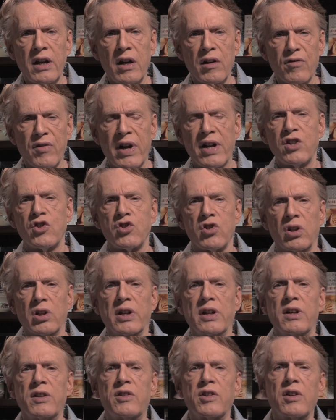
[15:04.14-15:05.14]

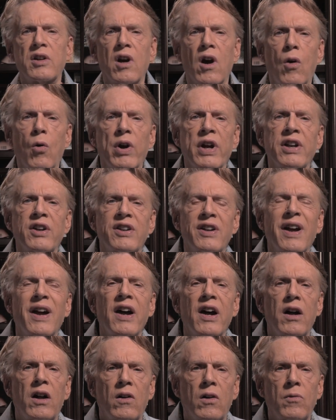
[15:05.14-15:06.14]
eventually to going to
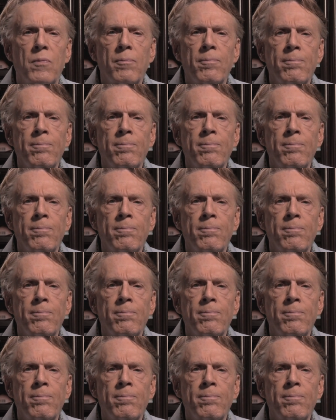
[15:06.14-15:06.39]
hell.